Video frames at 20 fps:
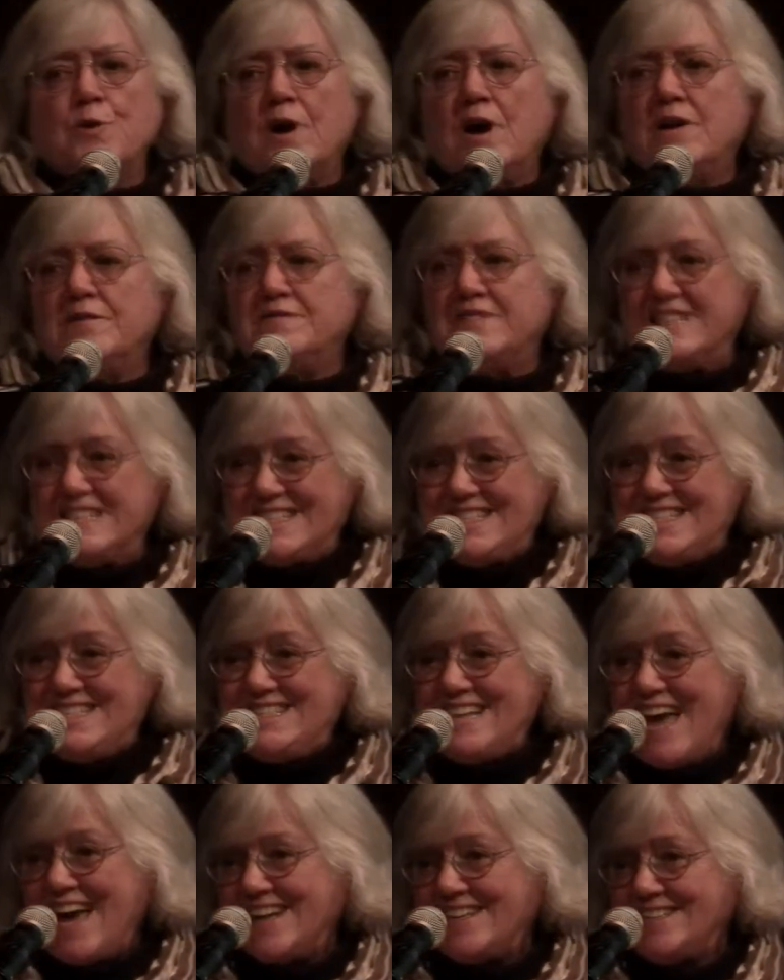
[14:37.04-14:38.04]
of the
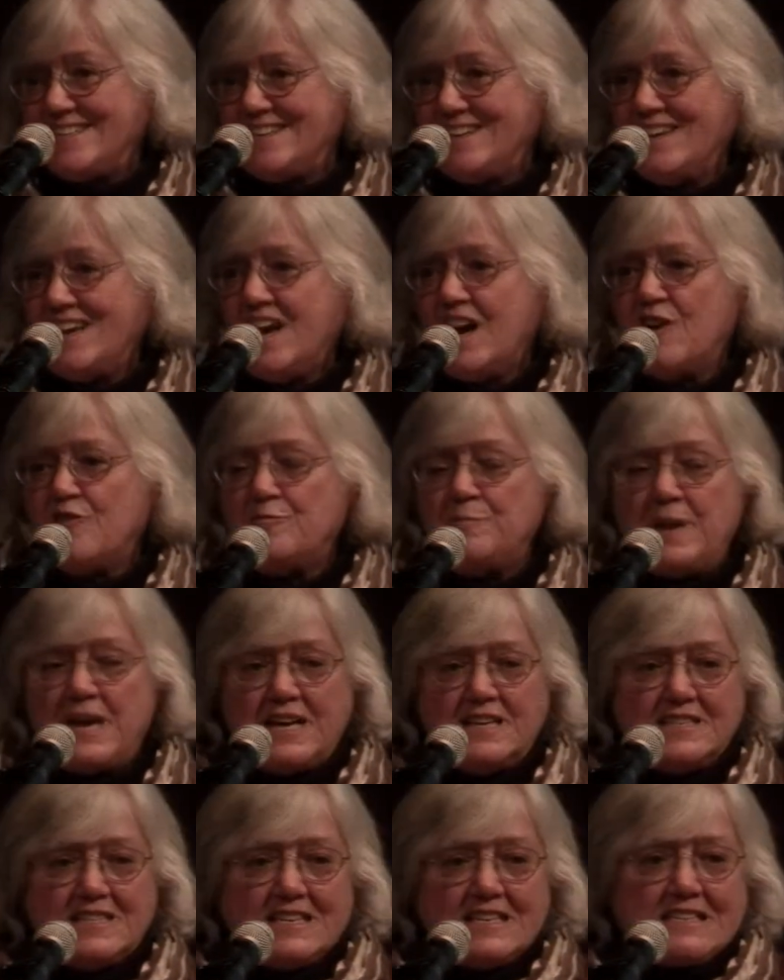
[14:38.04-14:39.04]
set of
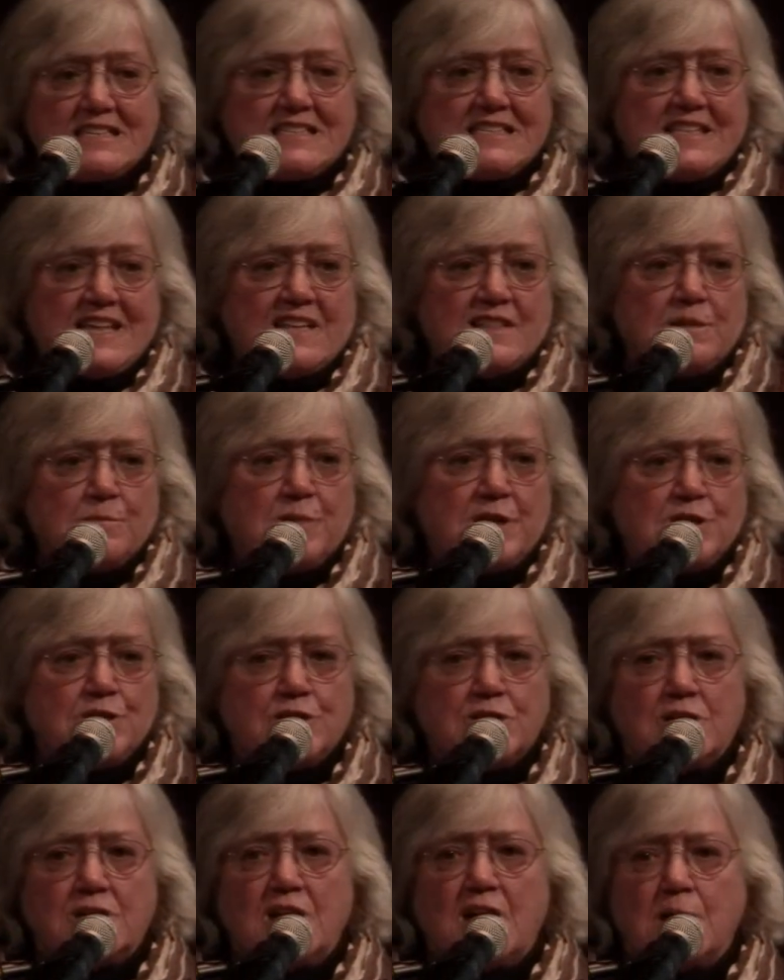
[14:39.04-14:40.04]
paintings that the
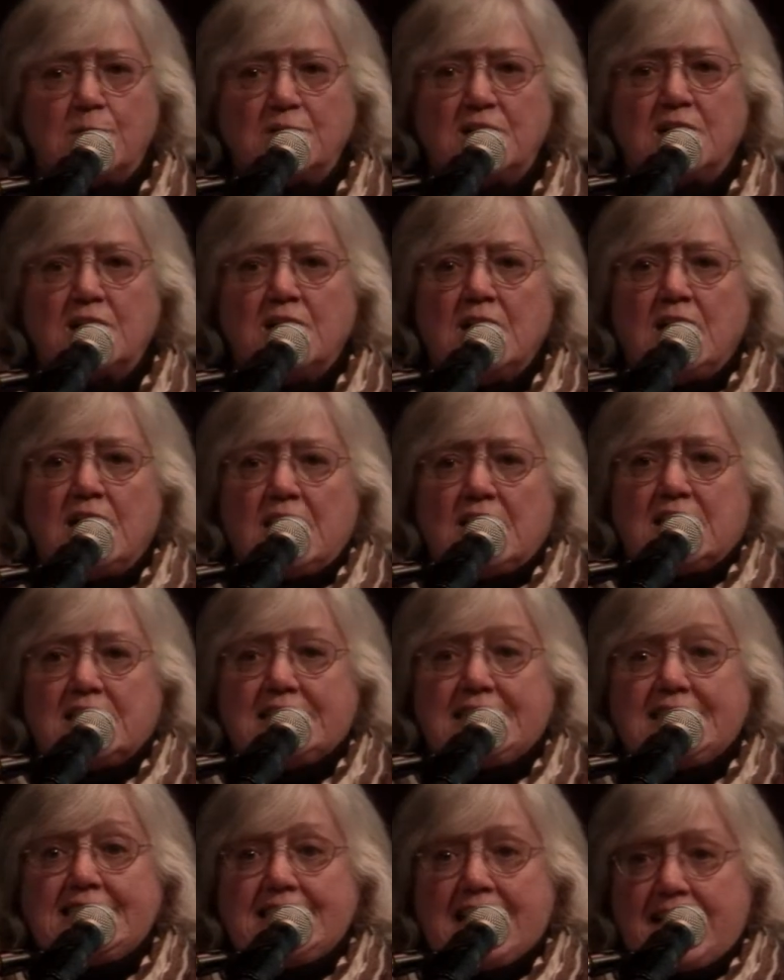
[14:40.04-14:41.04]
Panchen Lama
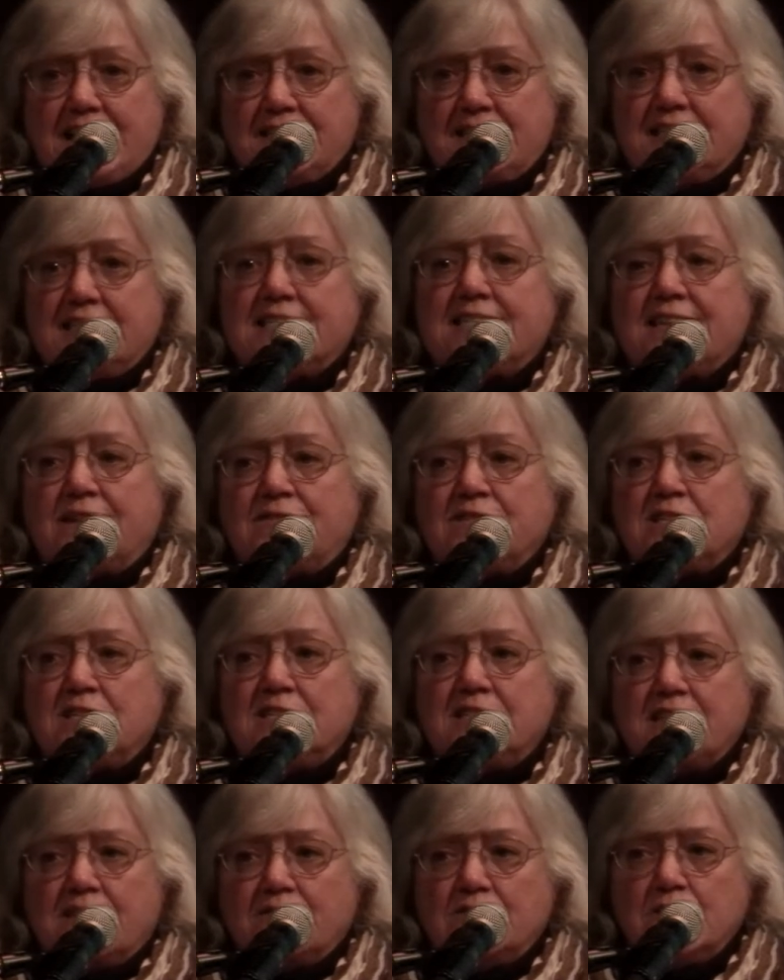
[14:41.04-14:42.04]
sent in
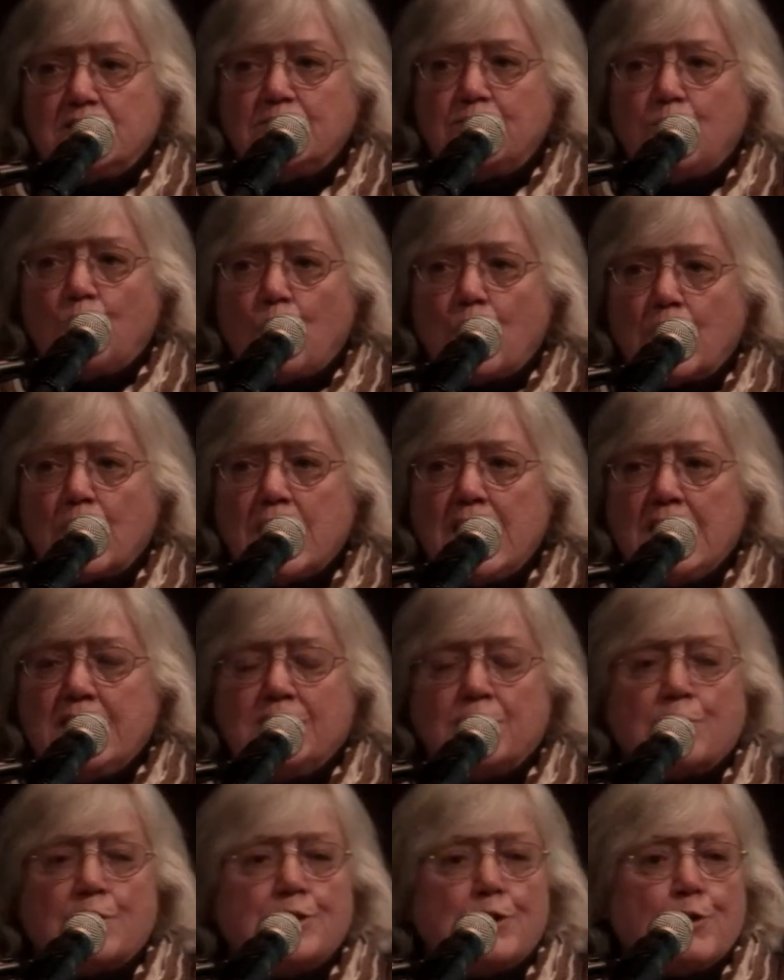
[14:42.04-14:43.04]
1774.
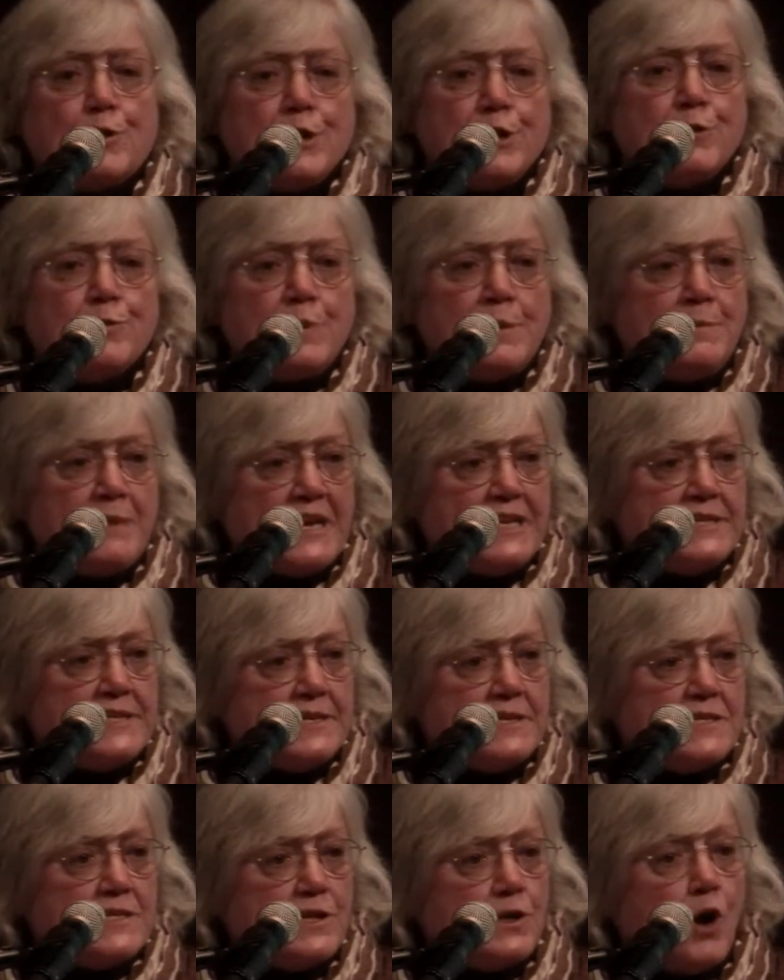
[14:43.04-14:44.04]
There are 33
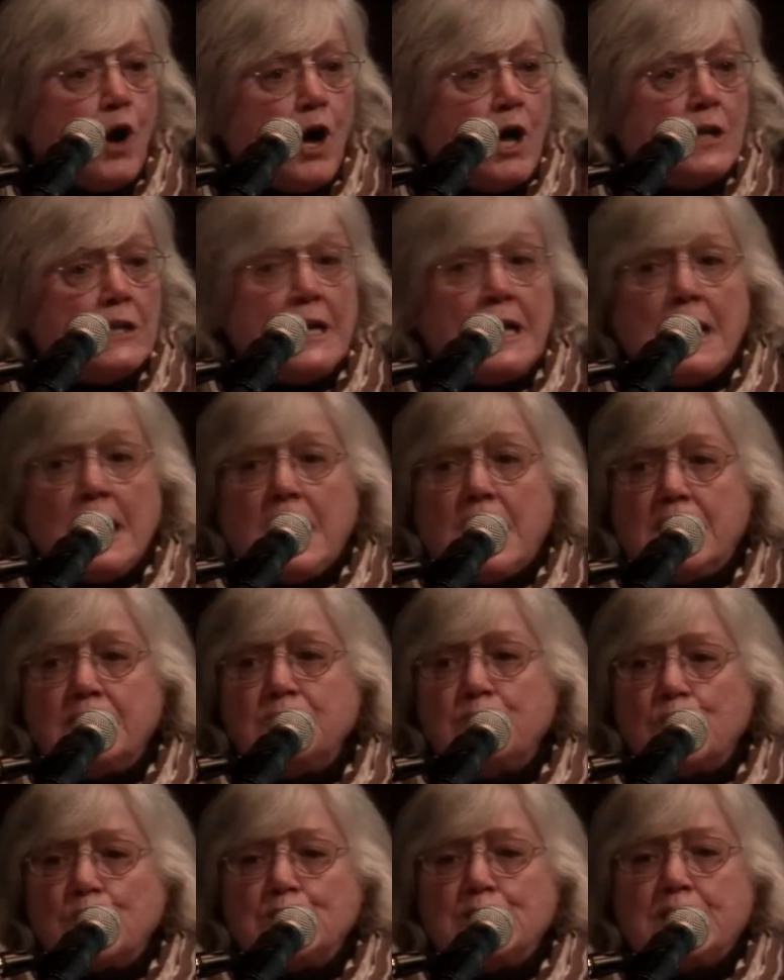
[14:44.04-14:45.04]
paintings in all.
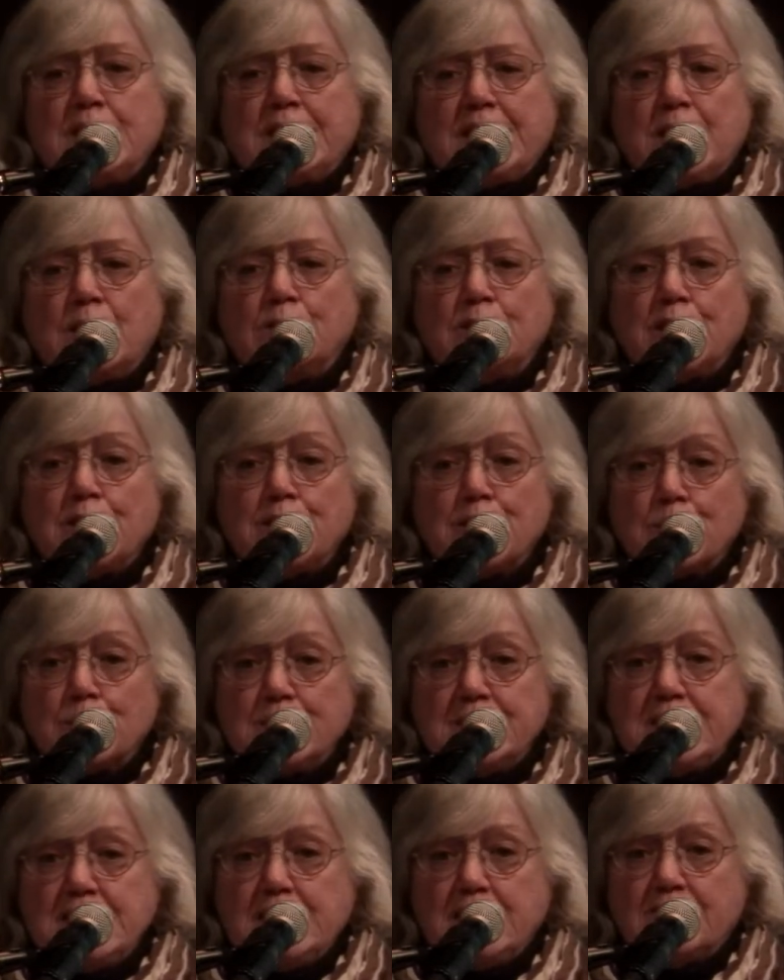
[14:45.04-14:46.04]
Unfortunately, only
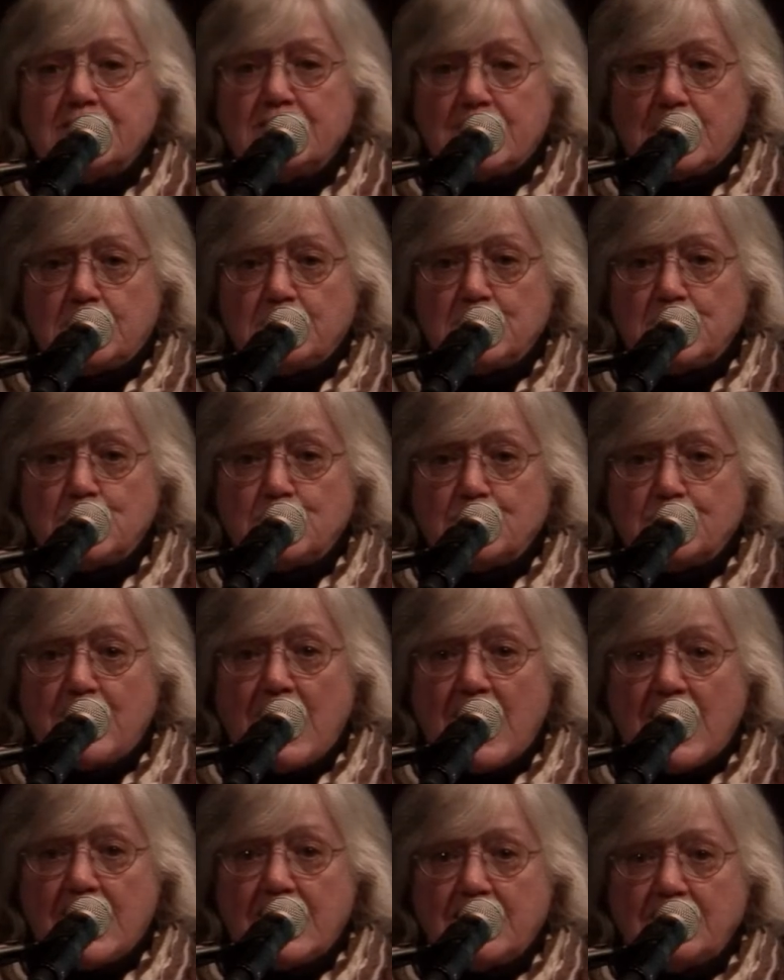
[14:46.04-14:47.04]
13 of them
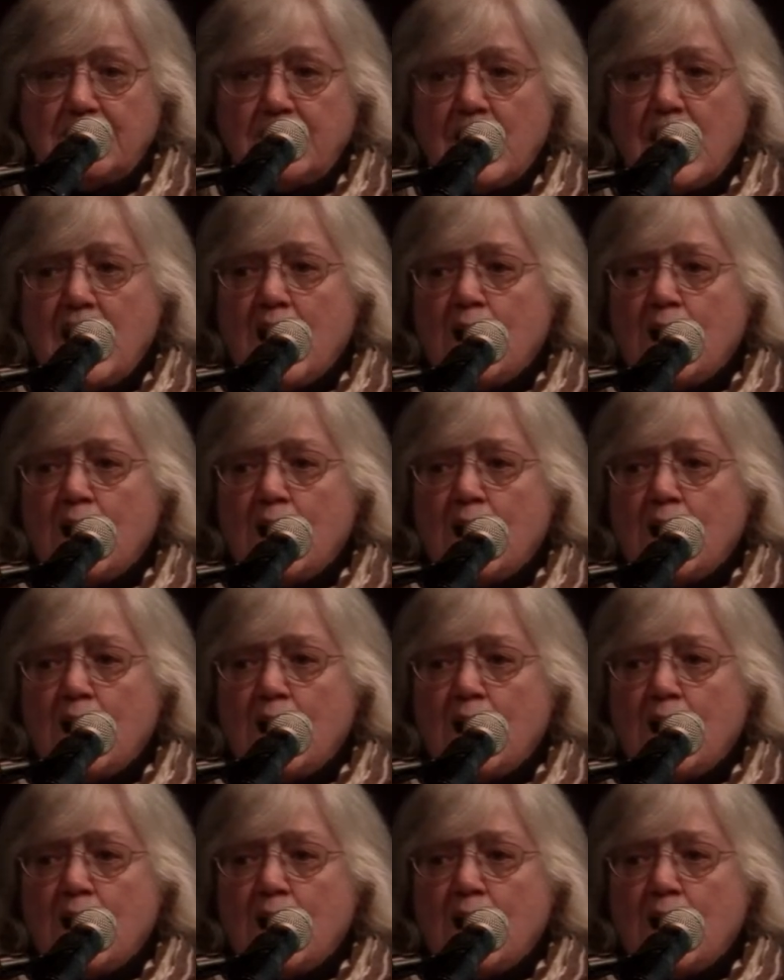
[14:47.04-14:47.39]
survive.